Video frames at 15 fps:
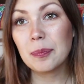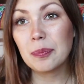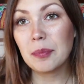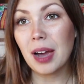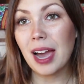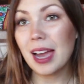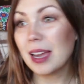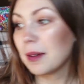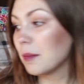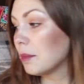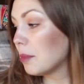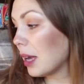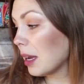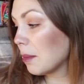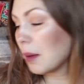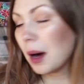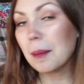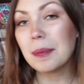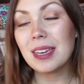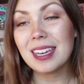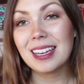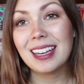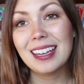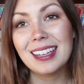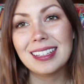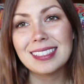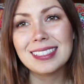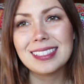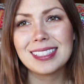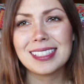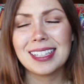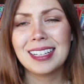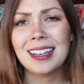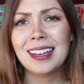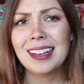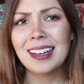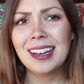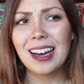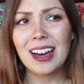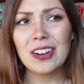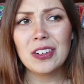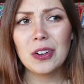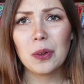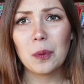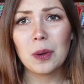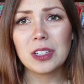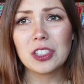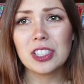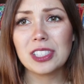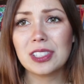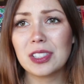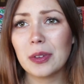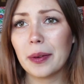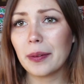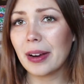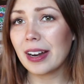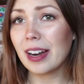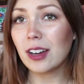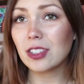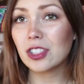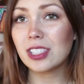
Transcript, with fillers: My big puppy is I don't know what she's doing right now.